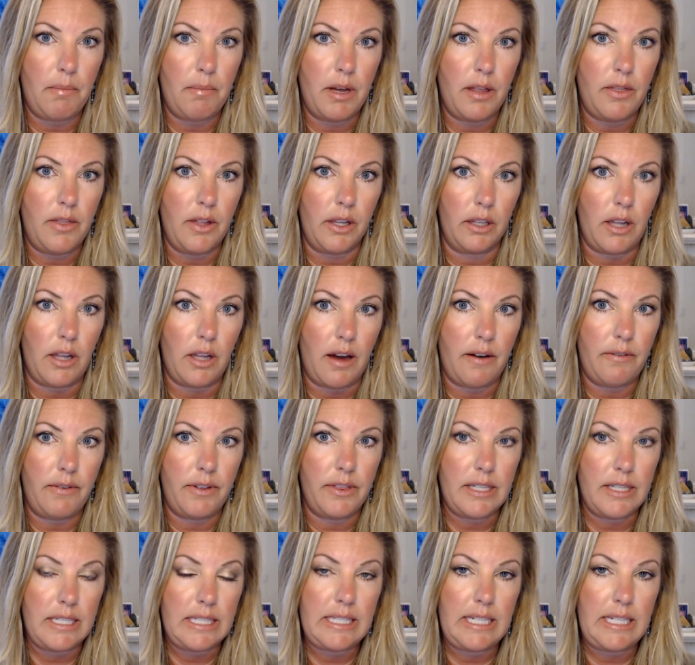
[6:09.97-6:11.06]
the love and the
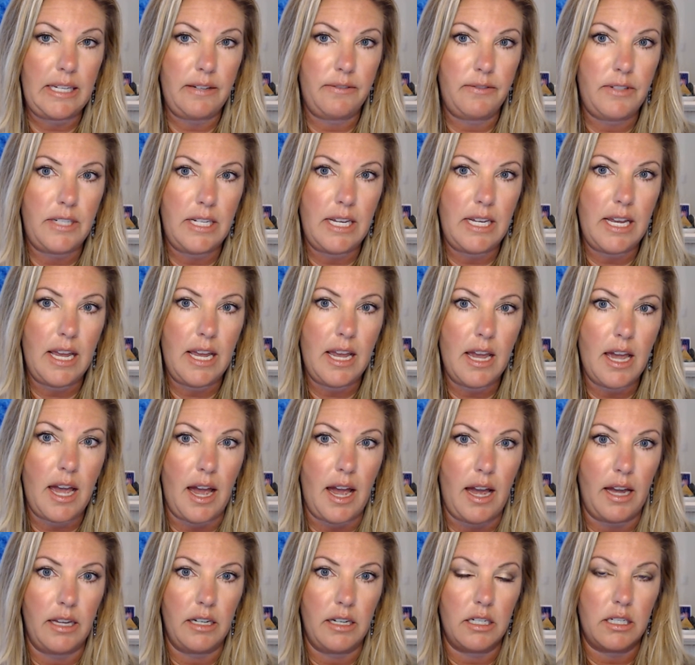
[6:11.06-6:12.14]
safety
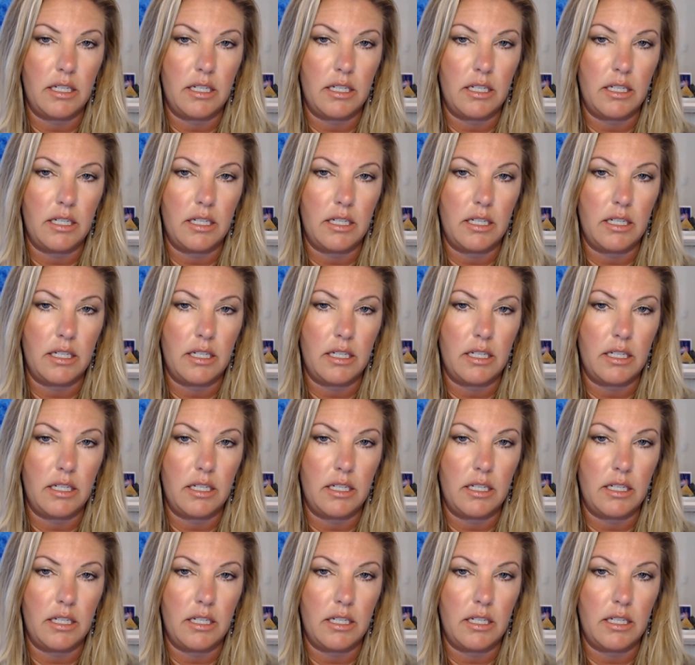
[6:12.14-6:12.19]
and